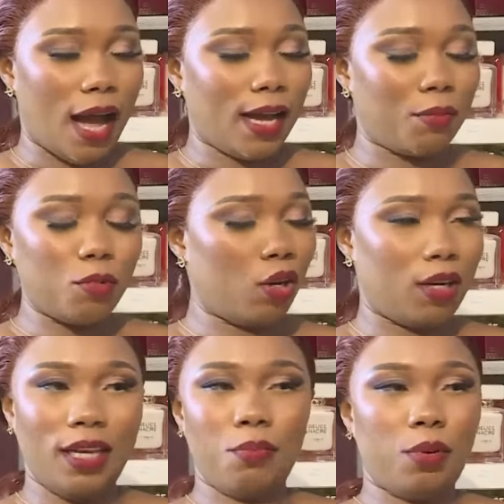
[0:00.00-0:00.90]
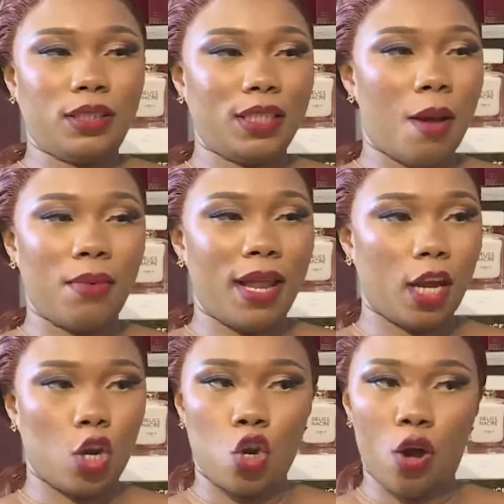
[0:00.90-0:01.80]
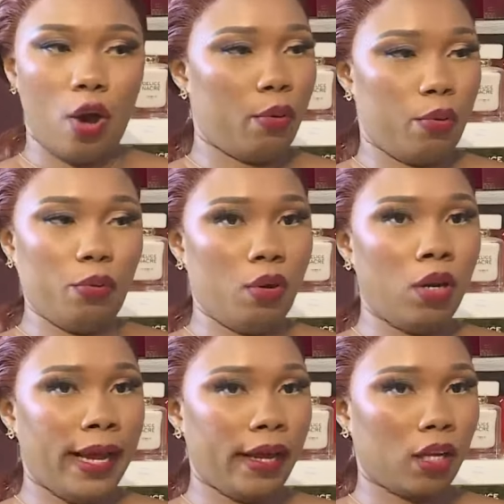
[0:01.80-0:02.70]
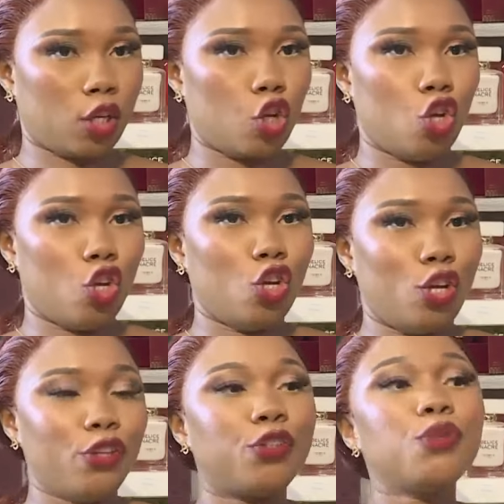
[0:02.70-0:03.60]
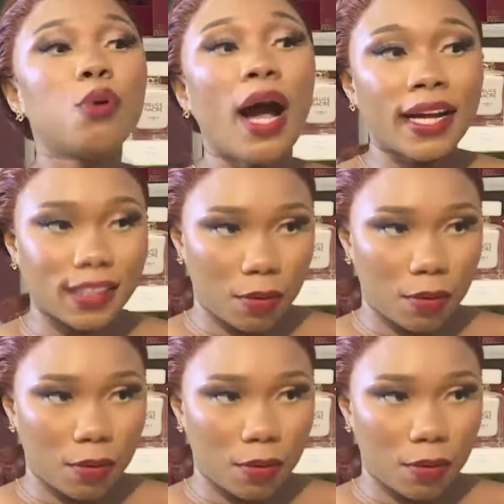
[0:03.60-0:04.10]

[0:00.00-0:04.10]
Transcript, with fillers: I am not anybody. I'm like, no, like you are